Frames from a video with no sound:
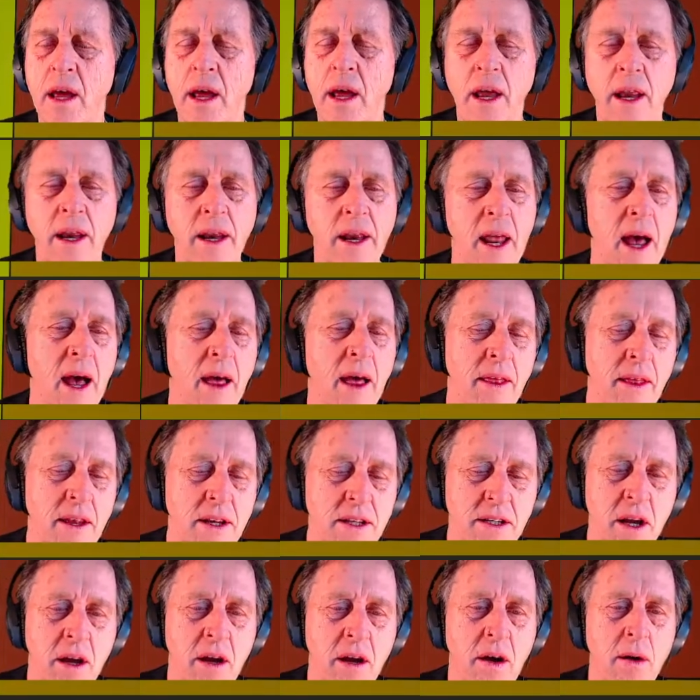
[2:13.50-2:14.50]
Now there's
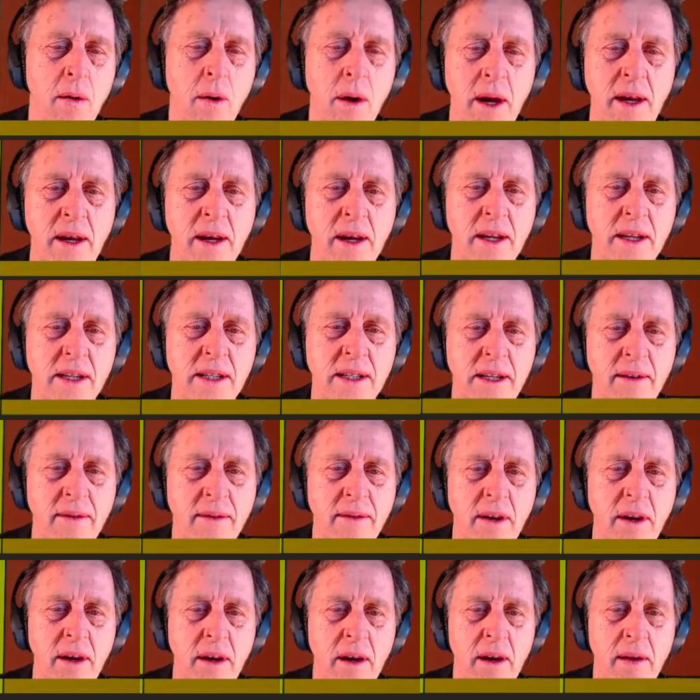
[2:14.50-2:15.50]
no queen
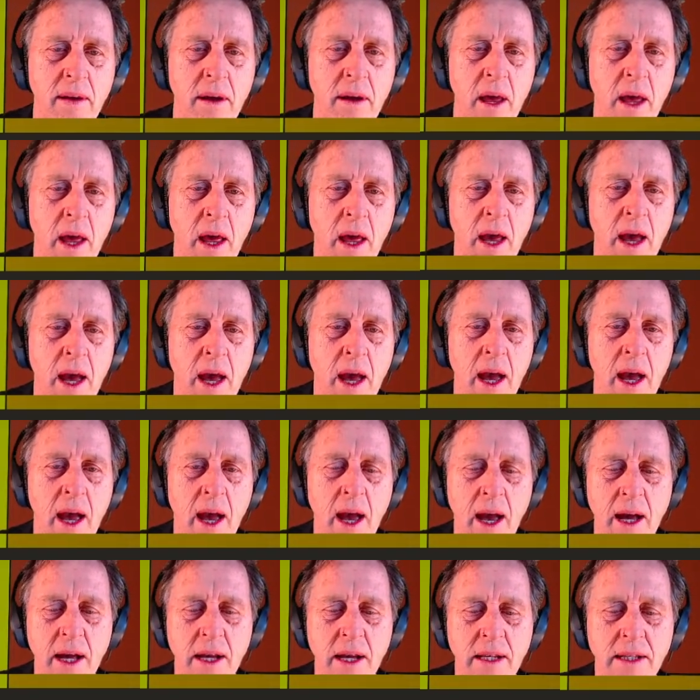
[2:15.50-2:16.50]
D7,
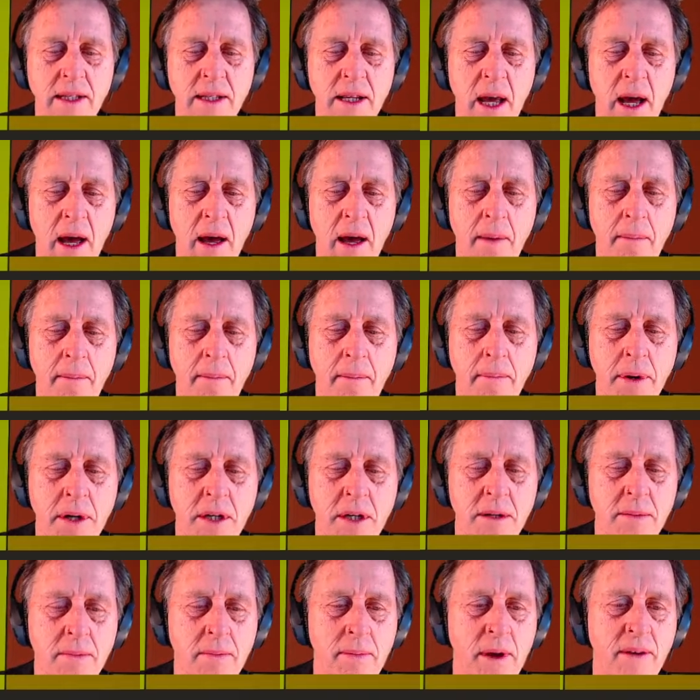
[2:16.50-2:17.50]
as
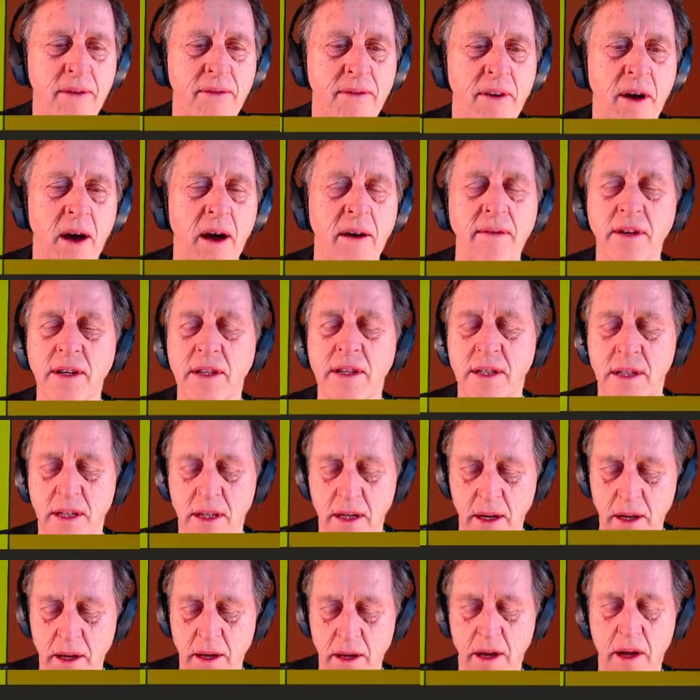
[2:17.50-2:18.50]
bishop B5 is
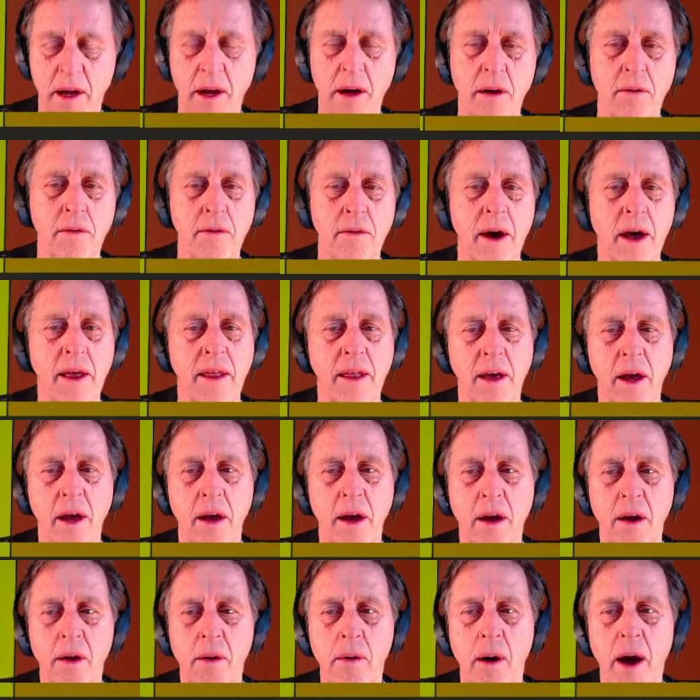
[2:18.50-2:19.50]
rather
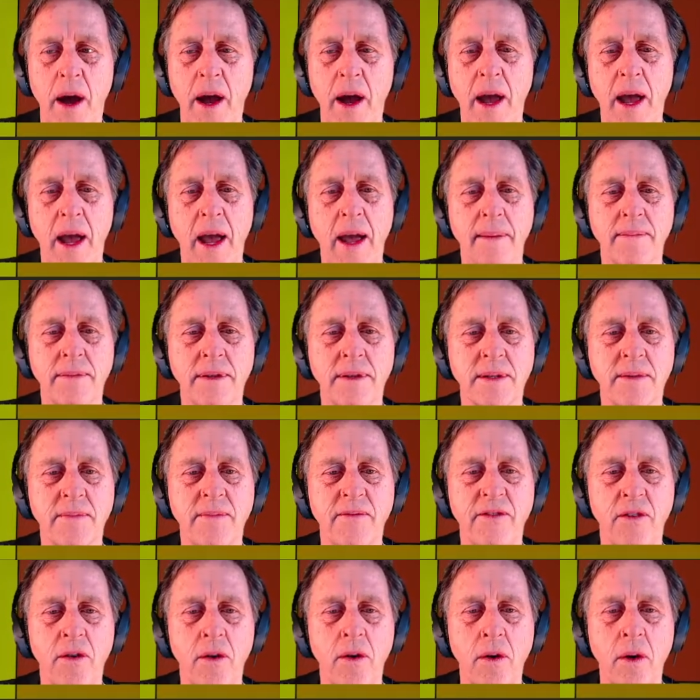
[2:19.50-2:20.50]
quite handsome
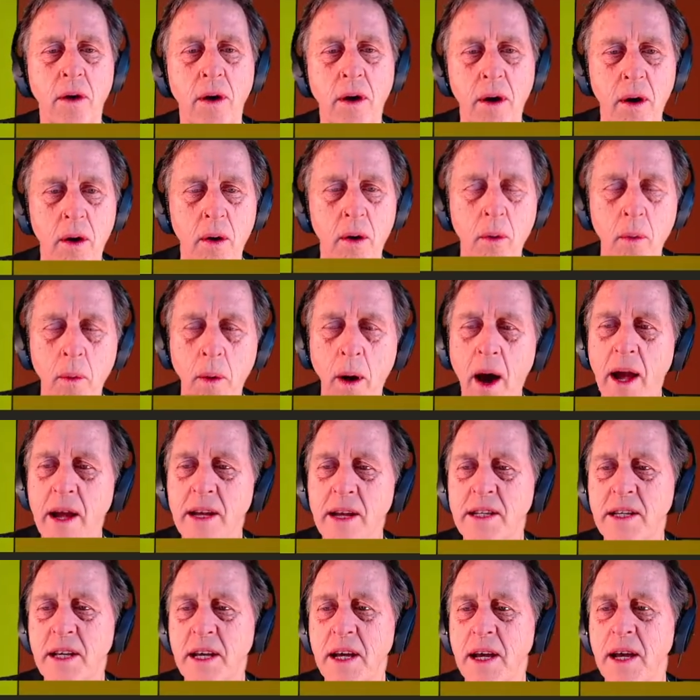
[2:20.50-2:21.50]
for white,
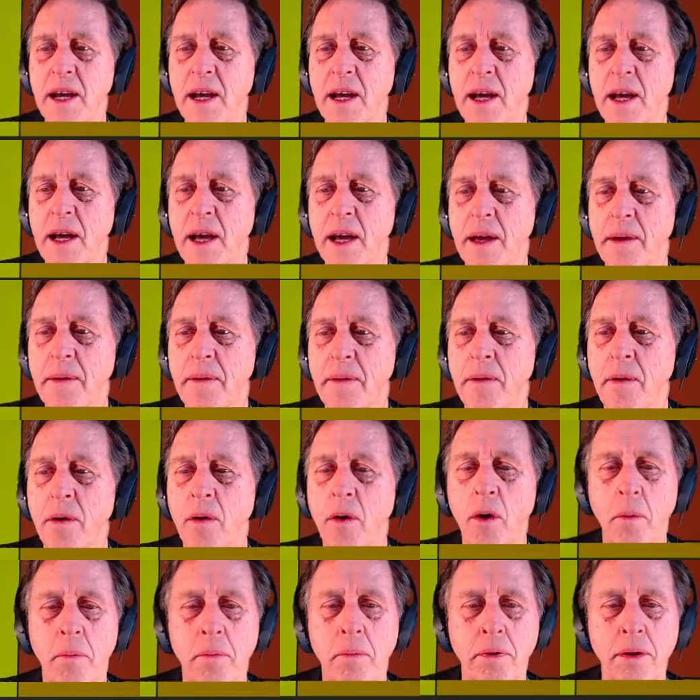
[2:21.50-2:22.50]

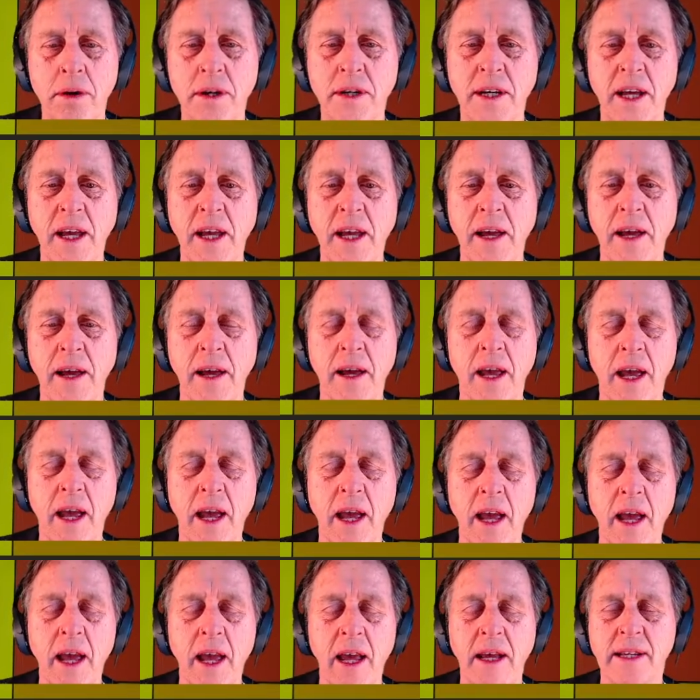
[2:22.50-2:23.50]
or pretty. King
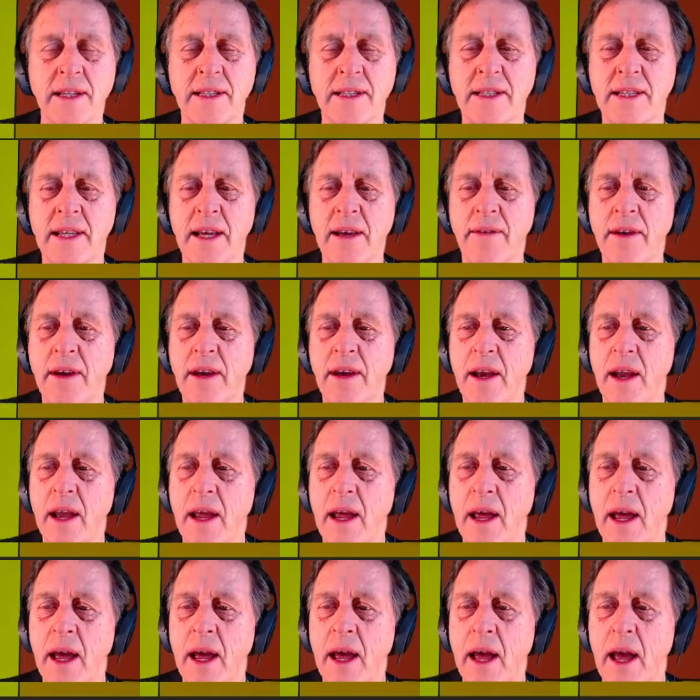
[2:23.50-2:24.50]
E7,
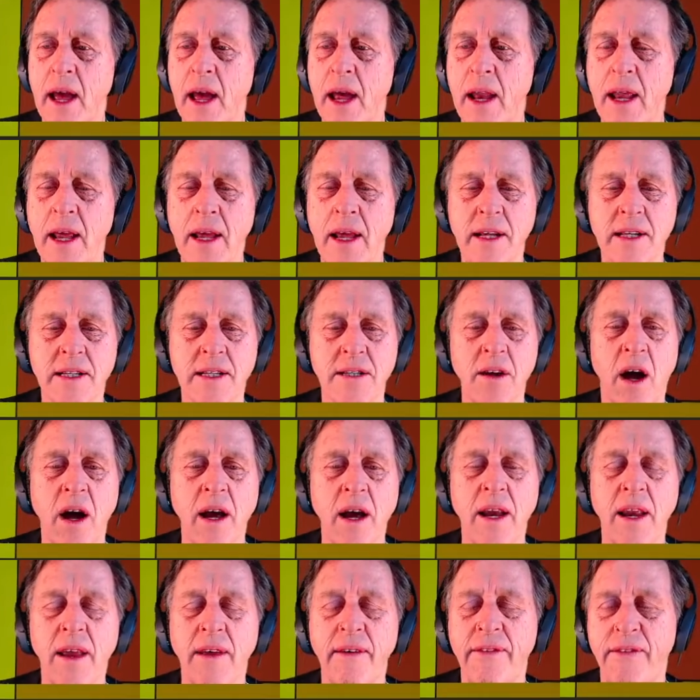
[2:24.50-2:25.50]
and here's knight
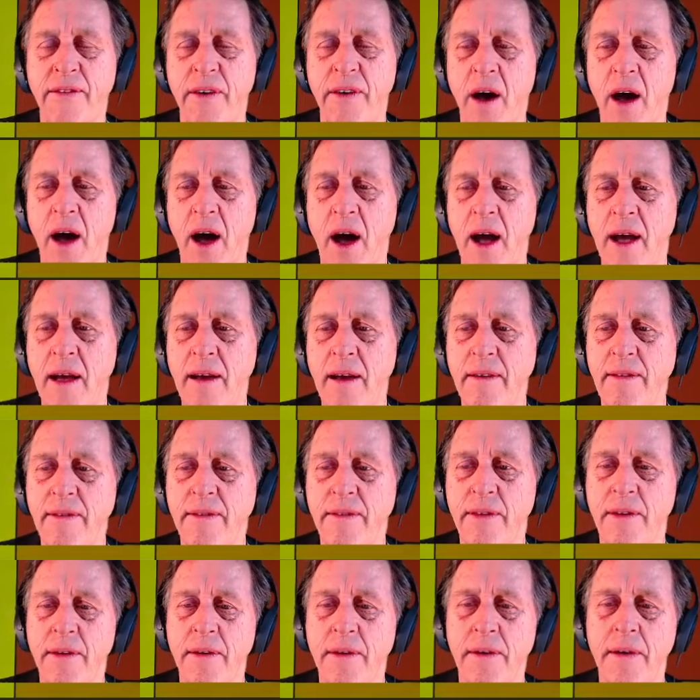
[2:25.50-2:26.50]
E5,
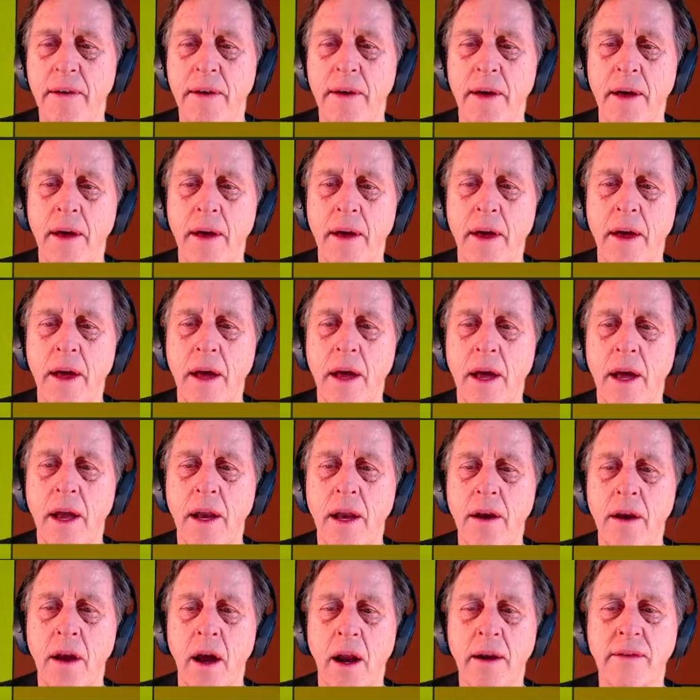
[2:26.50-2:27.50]

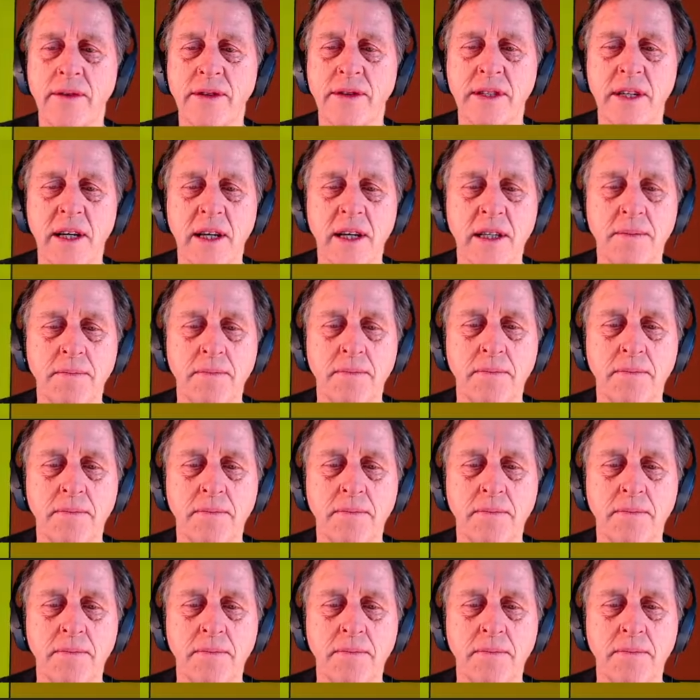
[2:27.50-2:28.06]
knight F6.